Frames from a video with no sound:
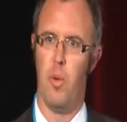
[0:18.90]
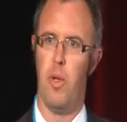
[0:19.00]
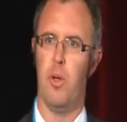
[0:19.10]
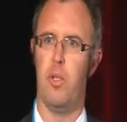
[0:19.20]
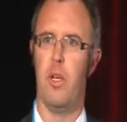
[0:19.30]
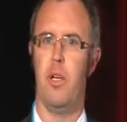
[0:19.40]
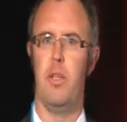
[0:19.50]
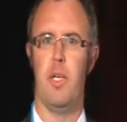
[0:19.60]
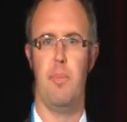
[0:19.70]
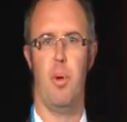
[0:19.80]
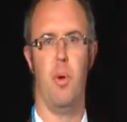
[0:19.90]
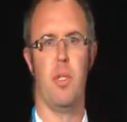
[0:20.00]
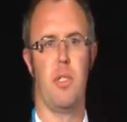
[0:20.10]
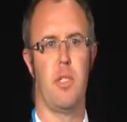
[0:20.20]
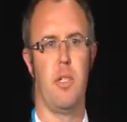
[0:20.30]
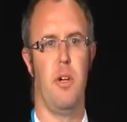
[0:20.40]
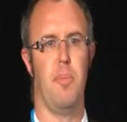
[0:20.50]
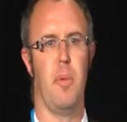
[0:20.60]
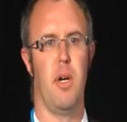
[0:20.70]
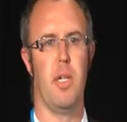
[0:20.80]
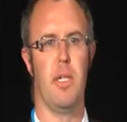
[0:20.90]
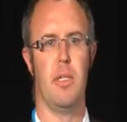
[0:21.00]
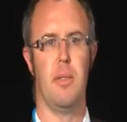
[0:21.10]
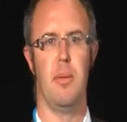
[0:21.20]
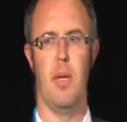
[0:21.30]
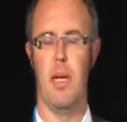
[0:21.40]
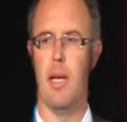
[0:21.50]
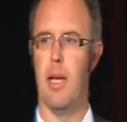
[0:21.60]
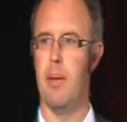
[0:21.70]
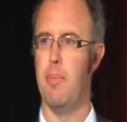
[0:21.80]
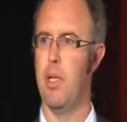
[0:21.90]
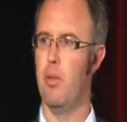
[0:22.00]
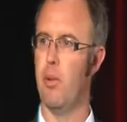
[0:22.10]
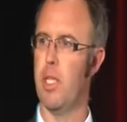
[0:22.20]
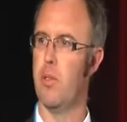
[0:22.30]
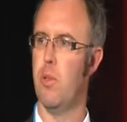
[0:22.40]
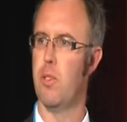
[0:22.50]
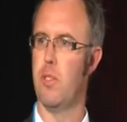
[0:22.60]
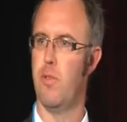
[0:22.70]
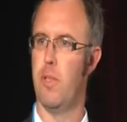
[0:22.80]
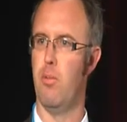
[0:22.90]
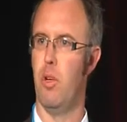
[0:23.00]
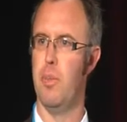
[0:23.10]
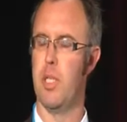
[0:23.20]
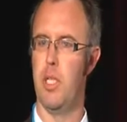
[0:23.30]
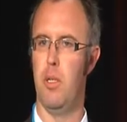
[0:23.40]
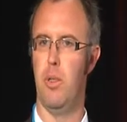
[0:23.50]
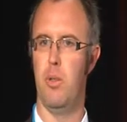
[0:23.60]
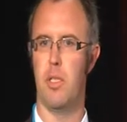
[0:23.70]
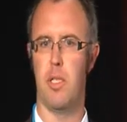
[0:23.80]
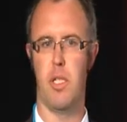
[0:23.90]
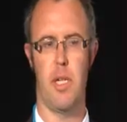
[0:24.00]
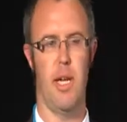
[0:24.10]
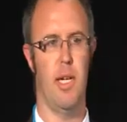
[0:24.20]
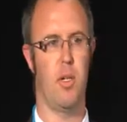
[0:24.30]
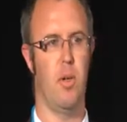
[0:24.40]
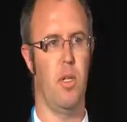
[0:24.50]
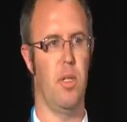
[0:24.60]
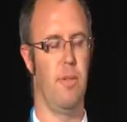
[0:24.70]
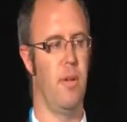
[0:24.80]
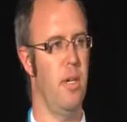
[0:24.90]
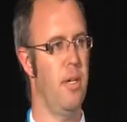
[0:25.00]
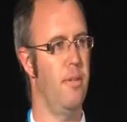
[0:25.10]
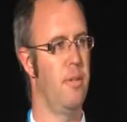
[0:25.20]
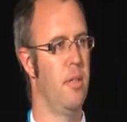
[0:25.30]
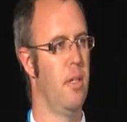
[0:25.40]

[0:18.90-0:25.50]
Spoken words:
We all know the importance of mining mineral resources for the raw materials that sustain our quality of life.